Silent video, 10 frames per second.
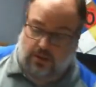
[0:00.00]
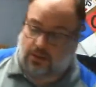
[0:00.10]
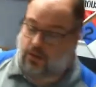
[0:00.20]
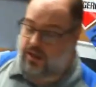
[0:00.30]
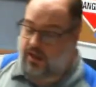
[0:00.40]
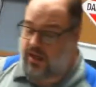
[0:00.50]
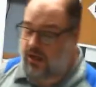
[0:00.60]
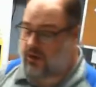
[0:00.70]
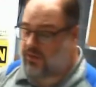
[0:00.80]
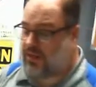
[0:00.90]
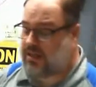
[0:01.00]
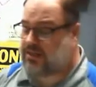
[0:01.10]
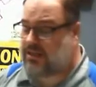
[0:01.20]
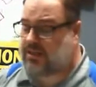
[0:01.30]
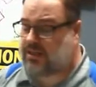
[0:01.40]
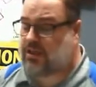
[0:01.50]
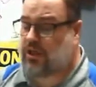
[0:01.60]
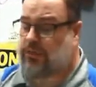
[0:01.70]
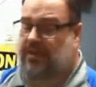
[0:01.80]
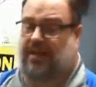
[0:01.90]
Looking here at this
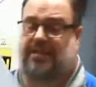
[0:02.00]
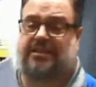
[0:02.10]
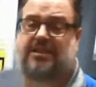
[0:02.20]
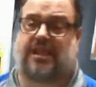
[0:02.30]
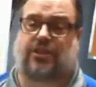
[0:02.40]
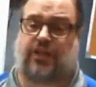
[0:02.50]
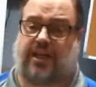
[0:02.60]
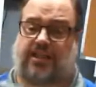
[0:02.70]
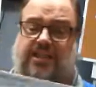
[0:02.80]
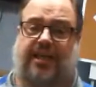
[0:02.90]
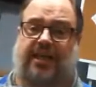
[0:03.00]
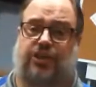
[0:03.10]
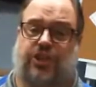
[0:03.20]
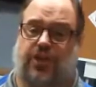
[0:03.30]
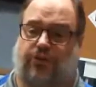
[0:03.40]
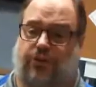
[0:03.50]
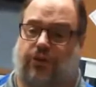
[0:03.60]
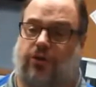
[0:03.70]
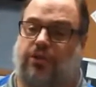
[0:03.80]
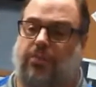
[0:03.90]
is actually an SDS sheet for
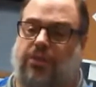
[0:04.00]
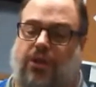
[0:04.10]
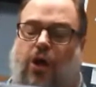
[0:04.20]
something